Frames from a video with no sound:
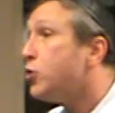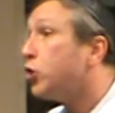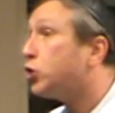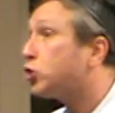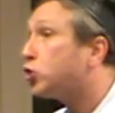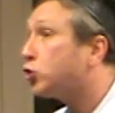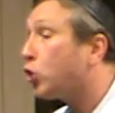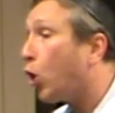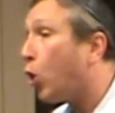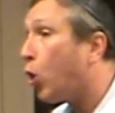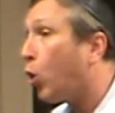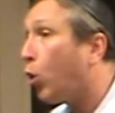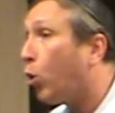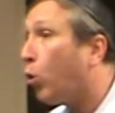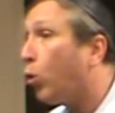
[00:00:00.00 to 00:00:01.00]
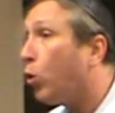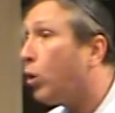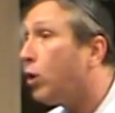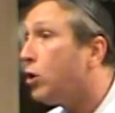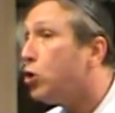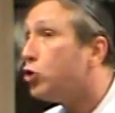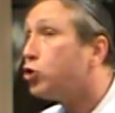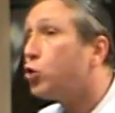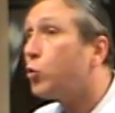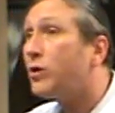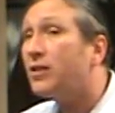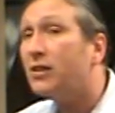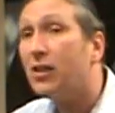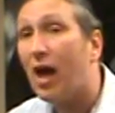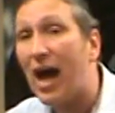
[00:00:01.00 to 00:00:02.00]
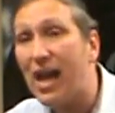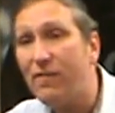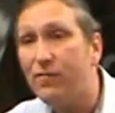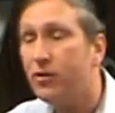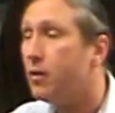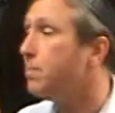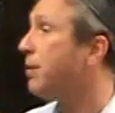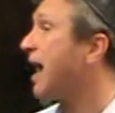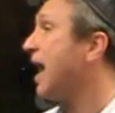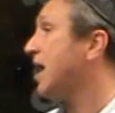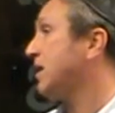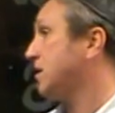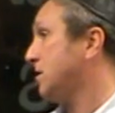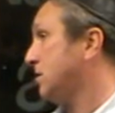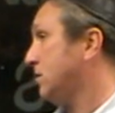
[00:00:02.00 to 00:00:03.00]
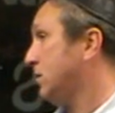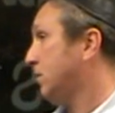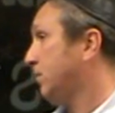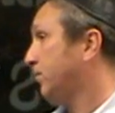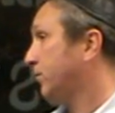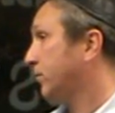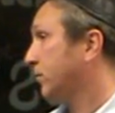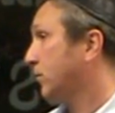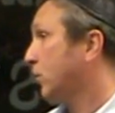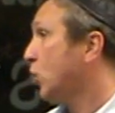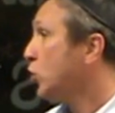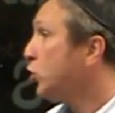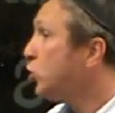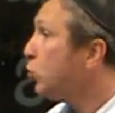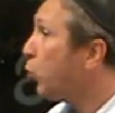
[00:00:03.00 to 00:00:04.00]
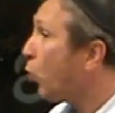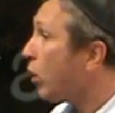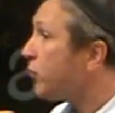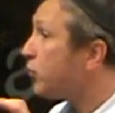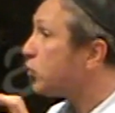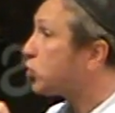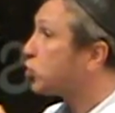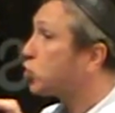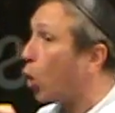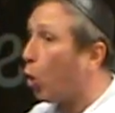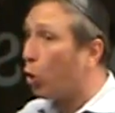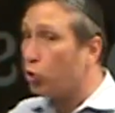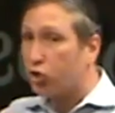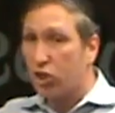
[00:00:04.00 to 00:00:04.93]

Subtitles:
the soul to enliven the body. You want the soul